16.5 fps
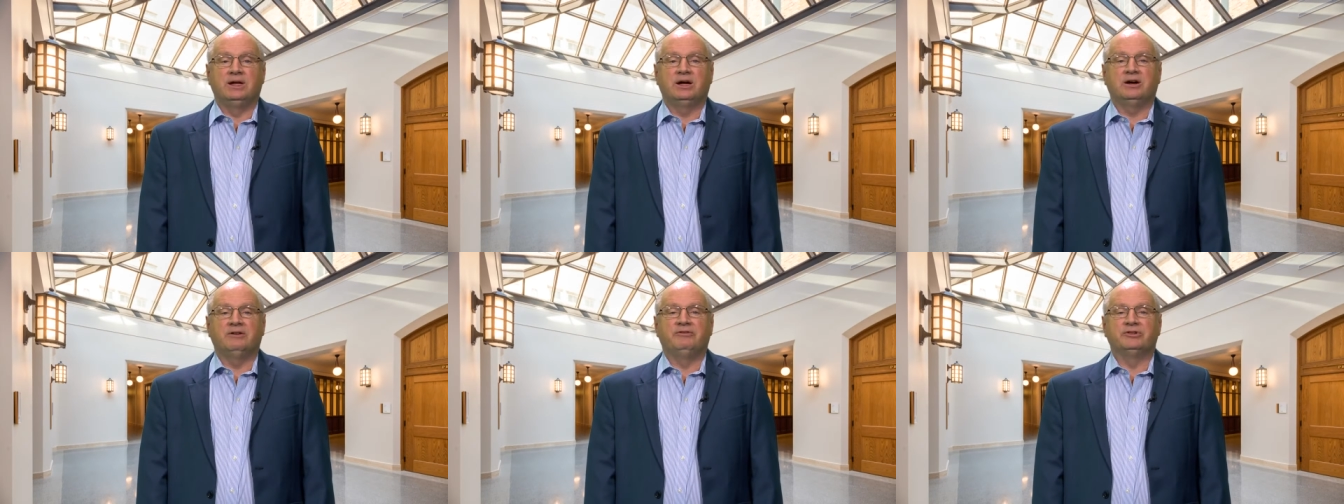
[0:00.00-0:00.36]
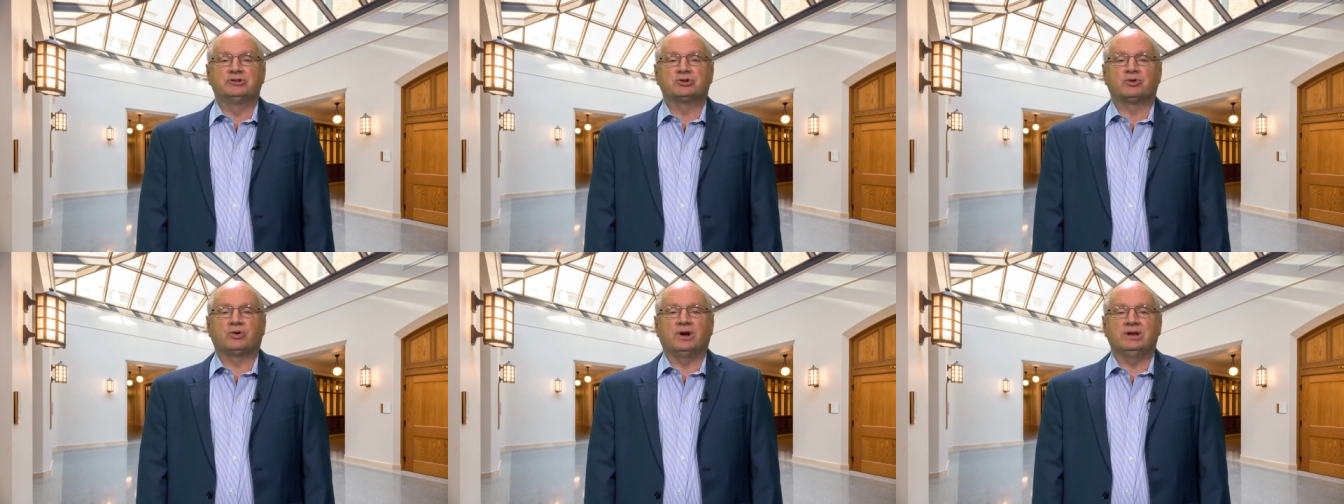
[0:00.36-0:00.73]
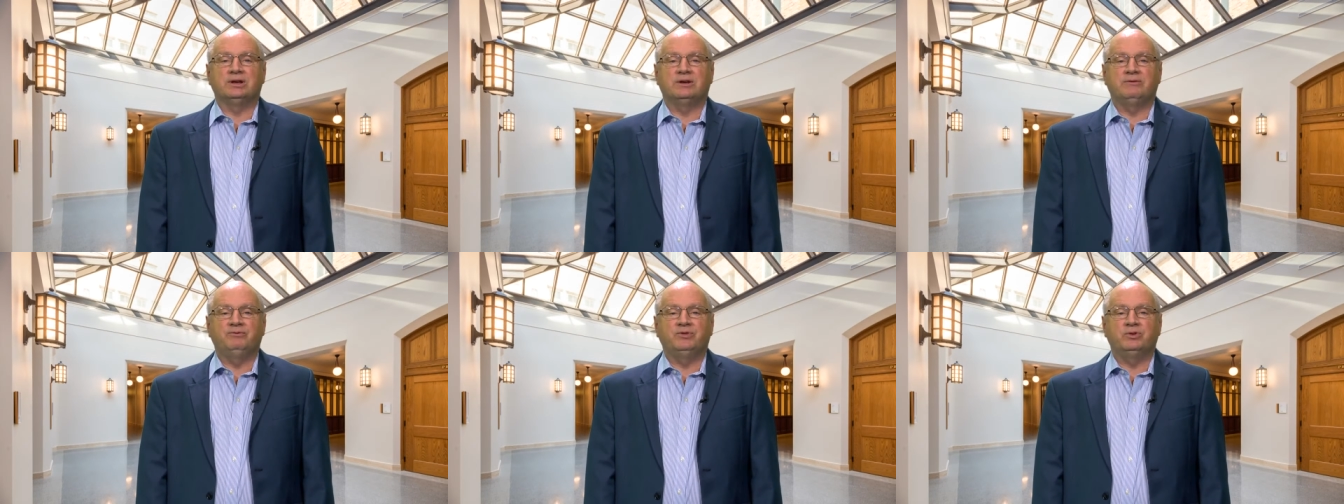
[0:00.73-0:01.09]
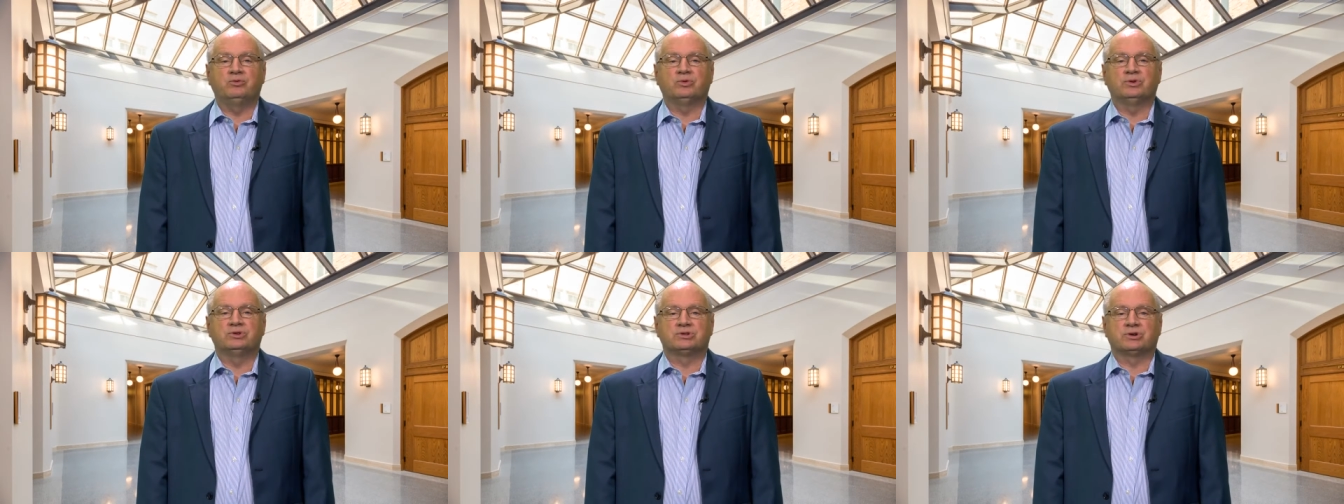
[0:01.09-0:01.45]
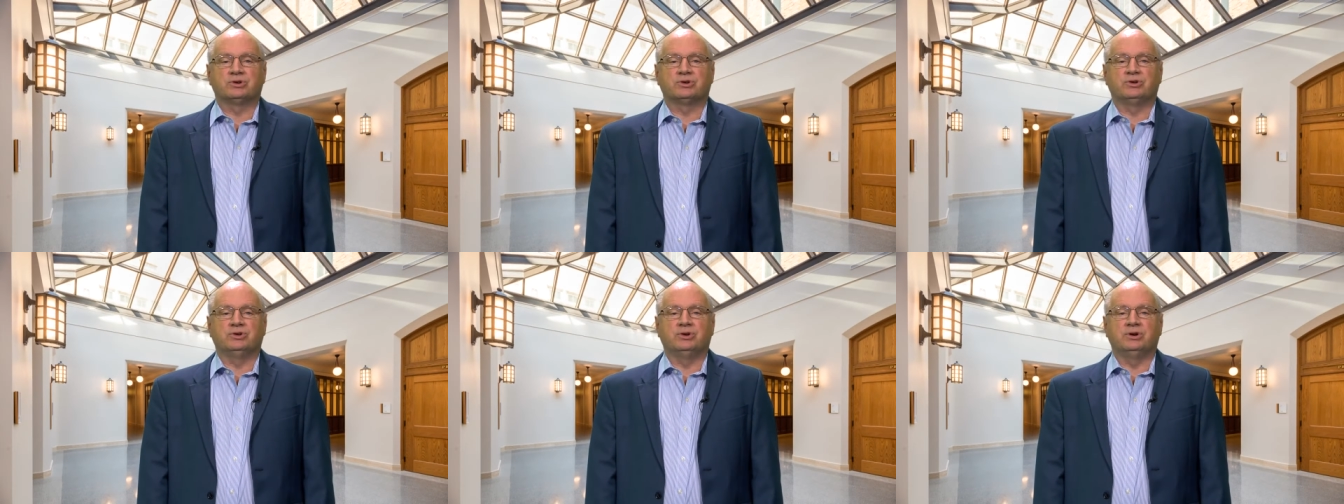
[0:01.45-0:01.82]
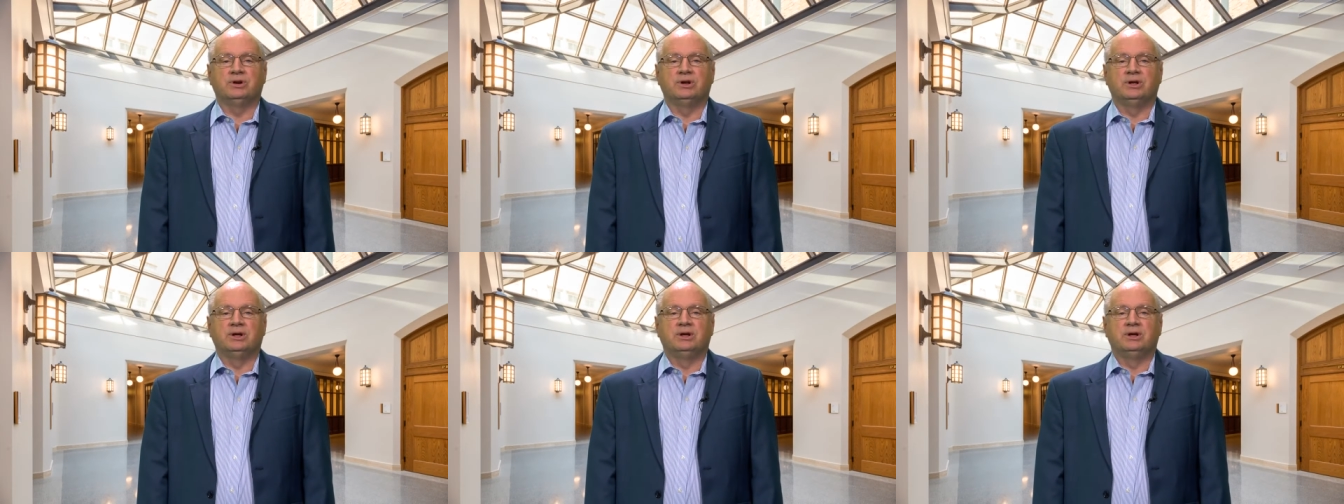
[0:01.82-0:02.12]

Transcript: of a triumphant return